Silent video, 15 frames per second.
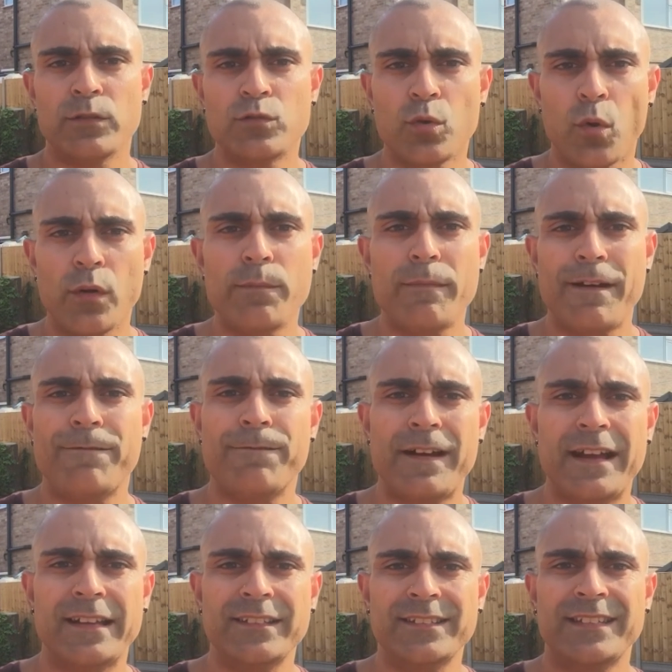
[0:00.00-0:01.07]
During my
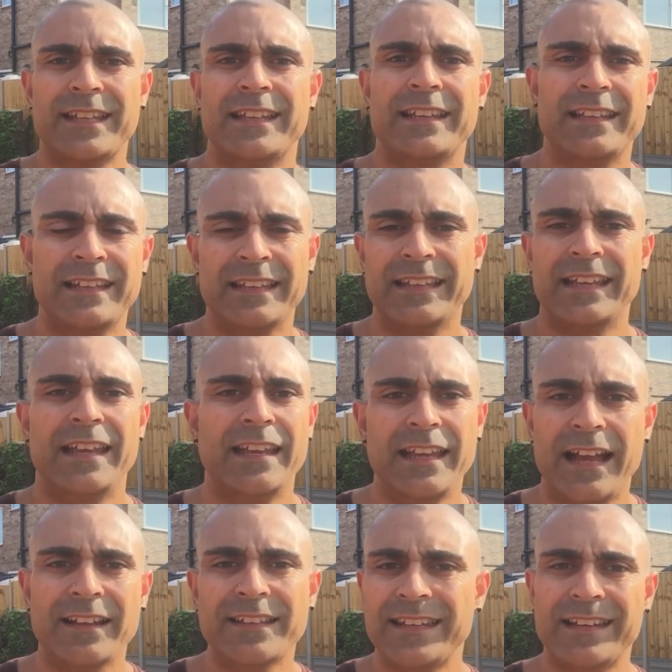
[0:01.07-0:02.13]
fast,
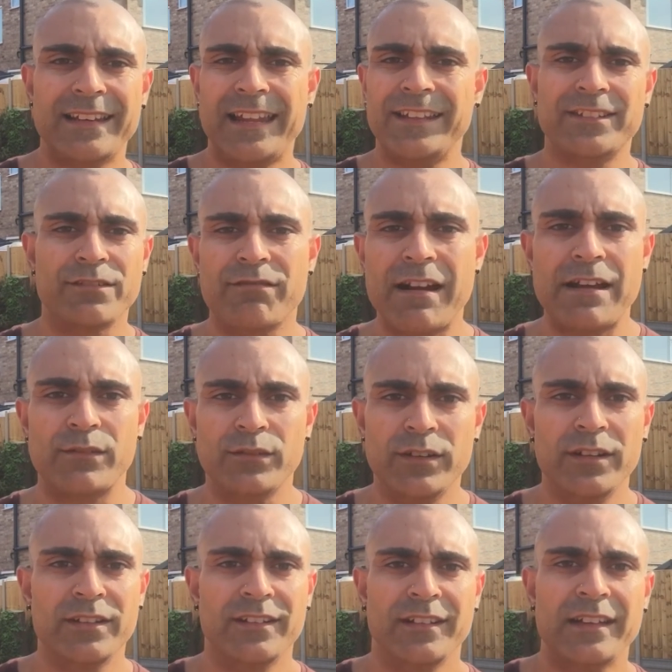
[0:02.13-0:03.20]
I didn't laze around.